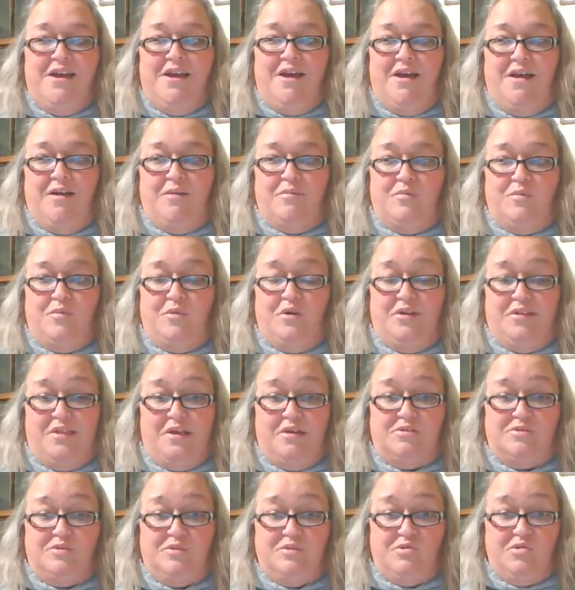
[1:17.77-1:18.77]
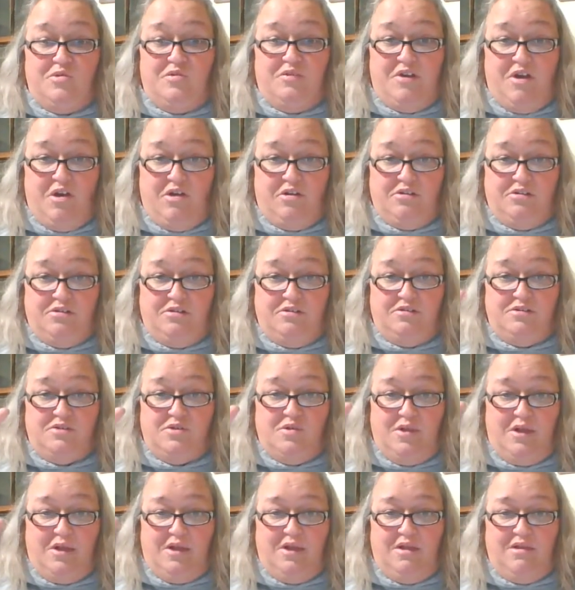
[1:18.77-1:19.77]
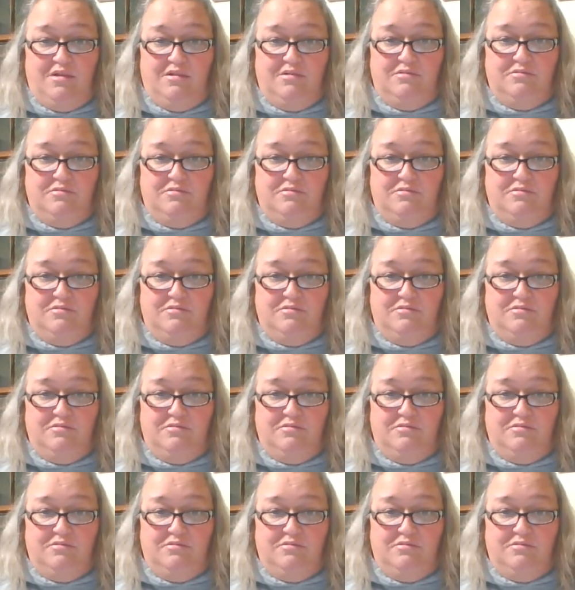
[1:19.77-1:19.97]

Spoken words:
We're allowed to ignore the article, so like